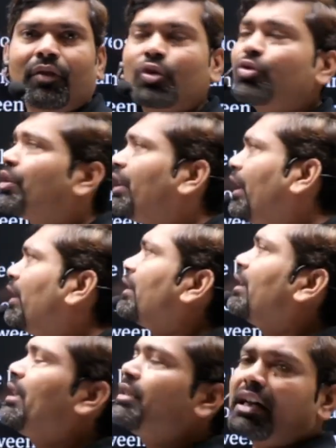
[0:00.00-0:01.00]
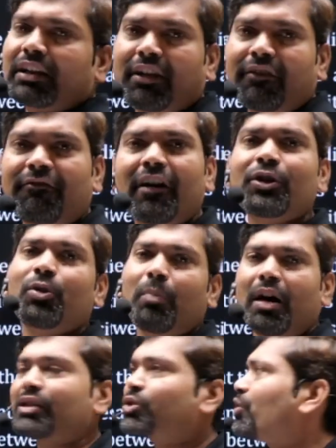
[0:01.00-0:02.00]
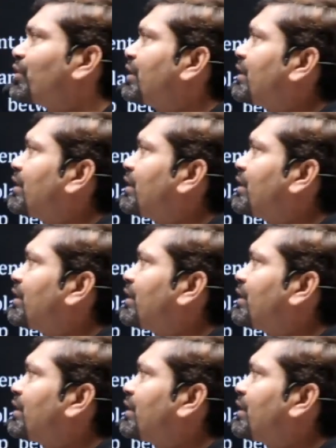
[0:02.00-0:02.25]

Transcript: usually these are the 5 marks questions